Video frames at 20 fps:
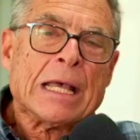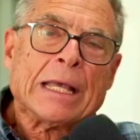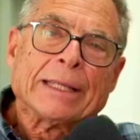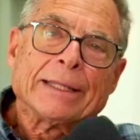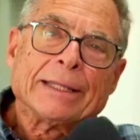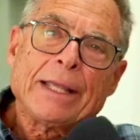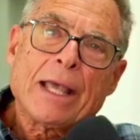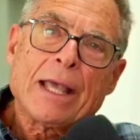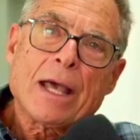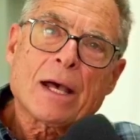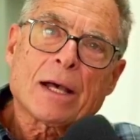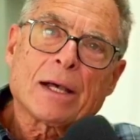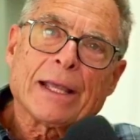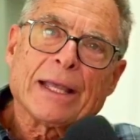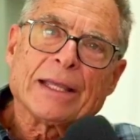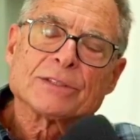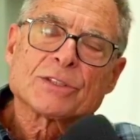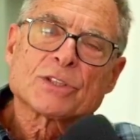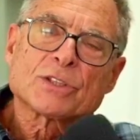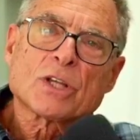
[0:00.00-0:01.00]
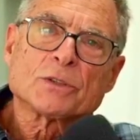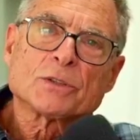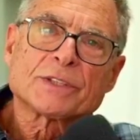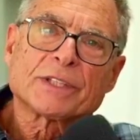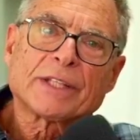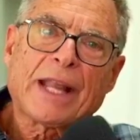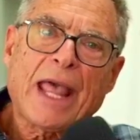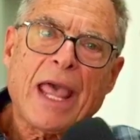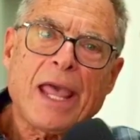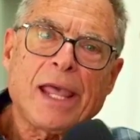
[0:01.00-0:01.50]
Yeah, and so
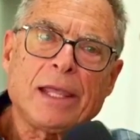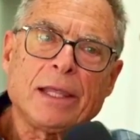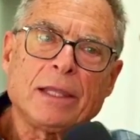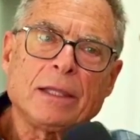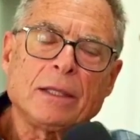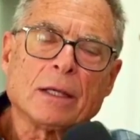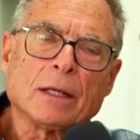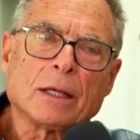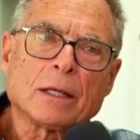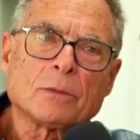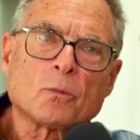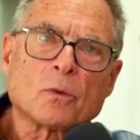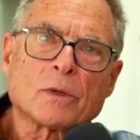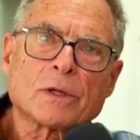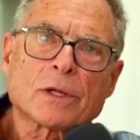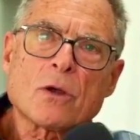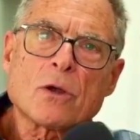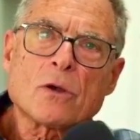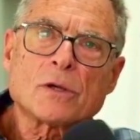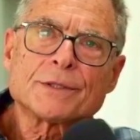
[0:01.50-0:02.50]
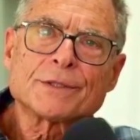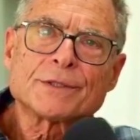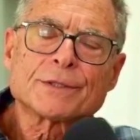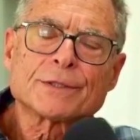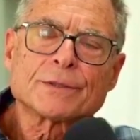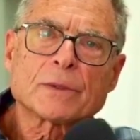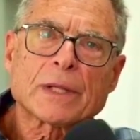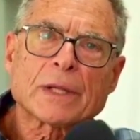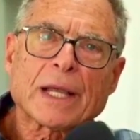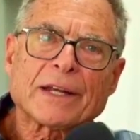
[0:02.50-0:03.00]
today we're going
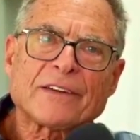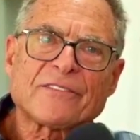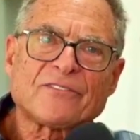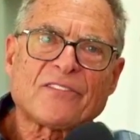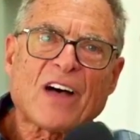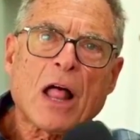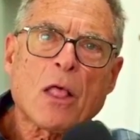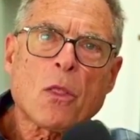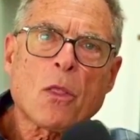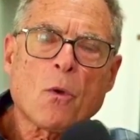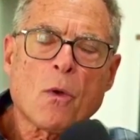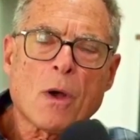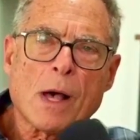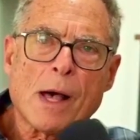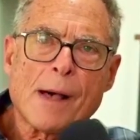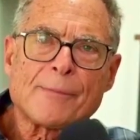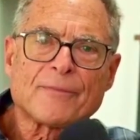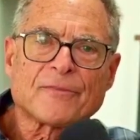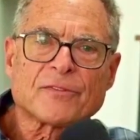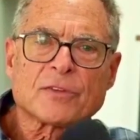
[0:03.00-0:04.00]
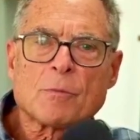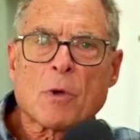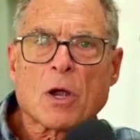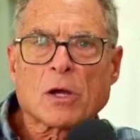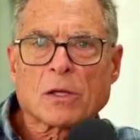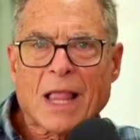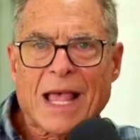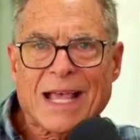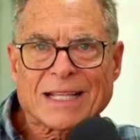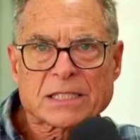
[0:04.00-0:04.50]
to kind of follow up from our
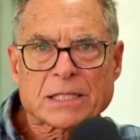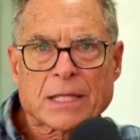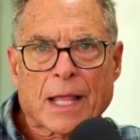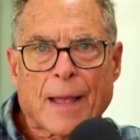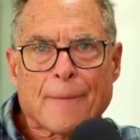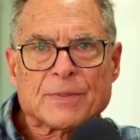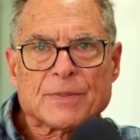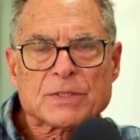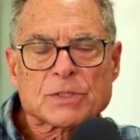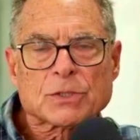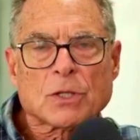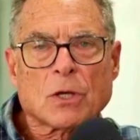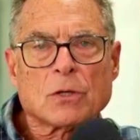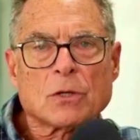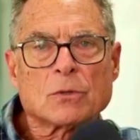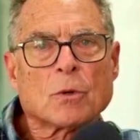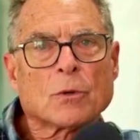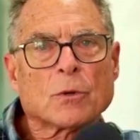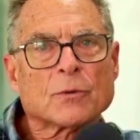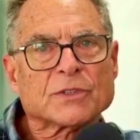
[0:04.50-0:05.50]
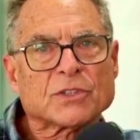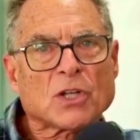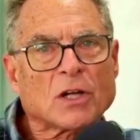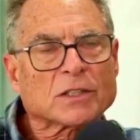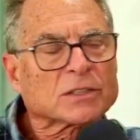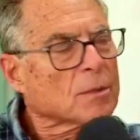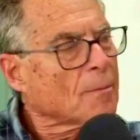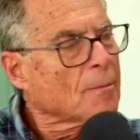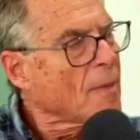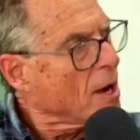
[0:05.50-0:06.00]
last episode where we
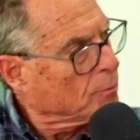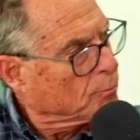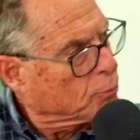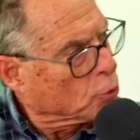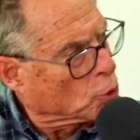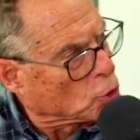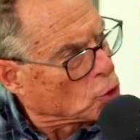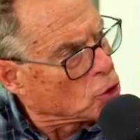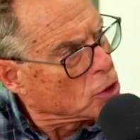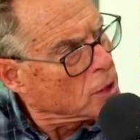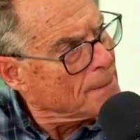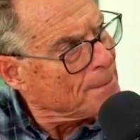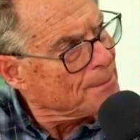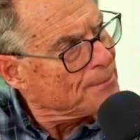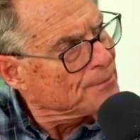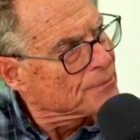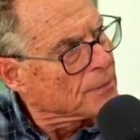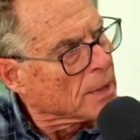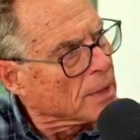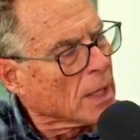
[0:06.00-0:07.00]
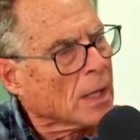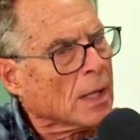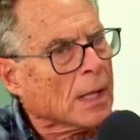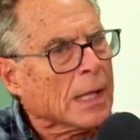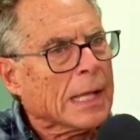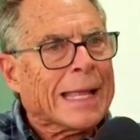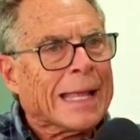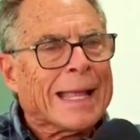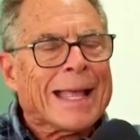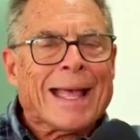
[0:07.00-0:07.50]
talked about Purim.
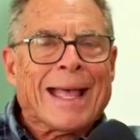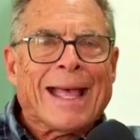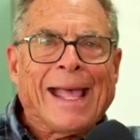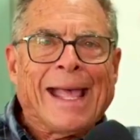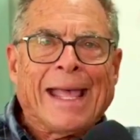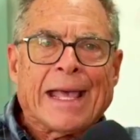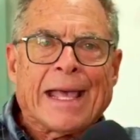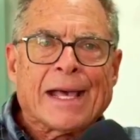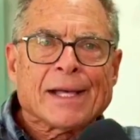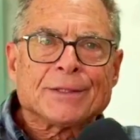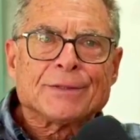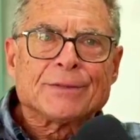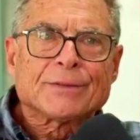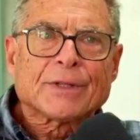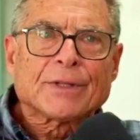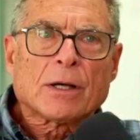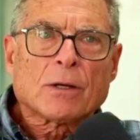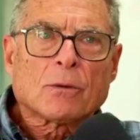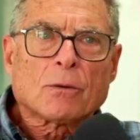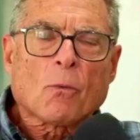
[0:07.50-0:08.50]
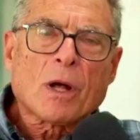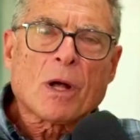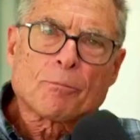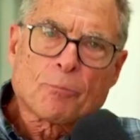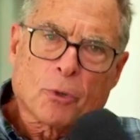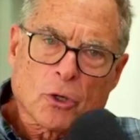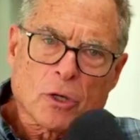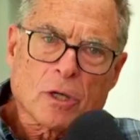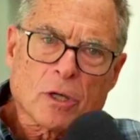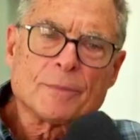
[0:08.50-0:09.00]
And while
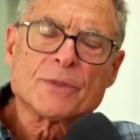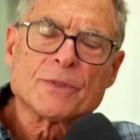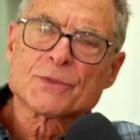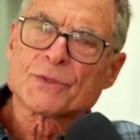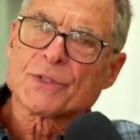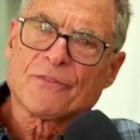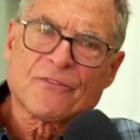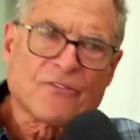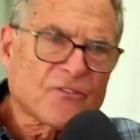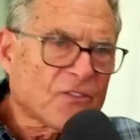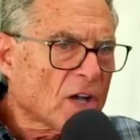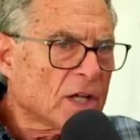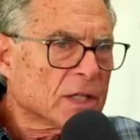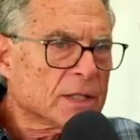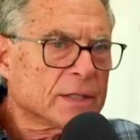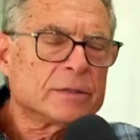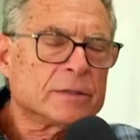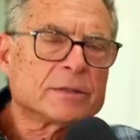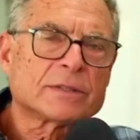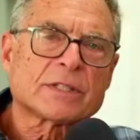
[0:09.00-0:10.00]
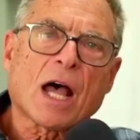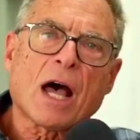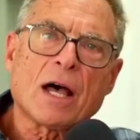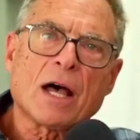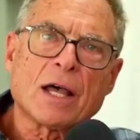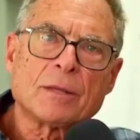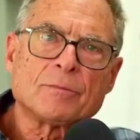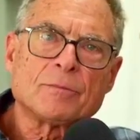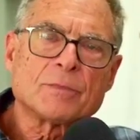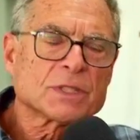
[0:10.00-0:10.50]
Purim is a fun
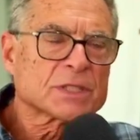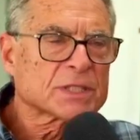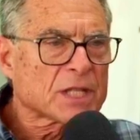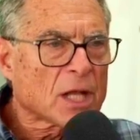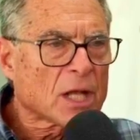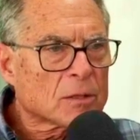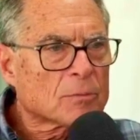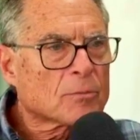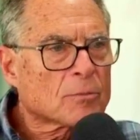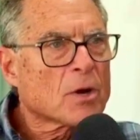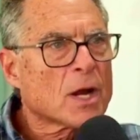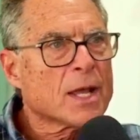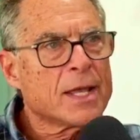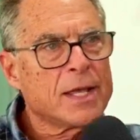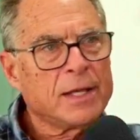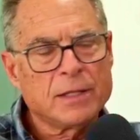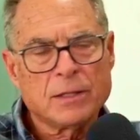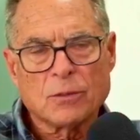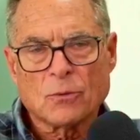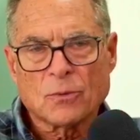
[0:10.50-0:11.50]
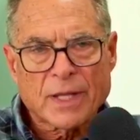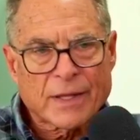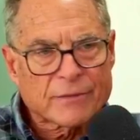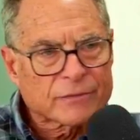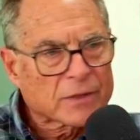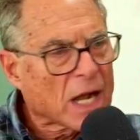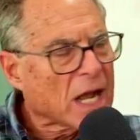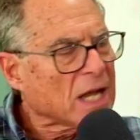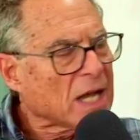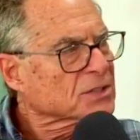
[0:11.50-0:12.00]
time to celebrate, and we have
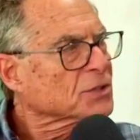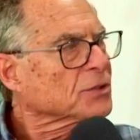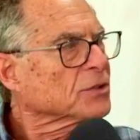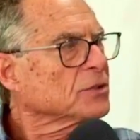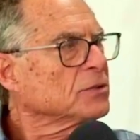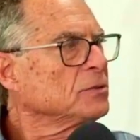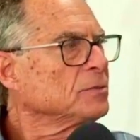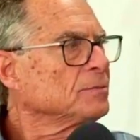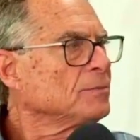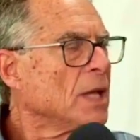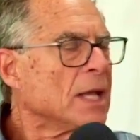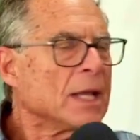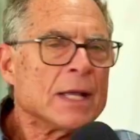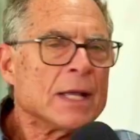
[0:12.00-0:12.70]
costume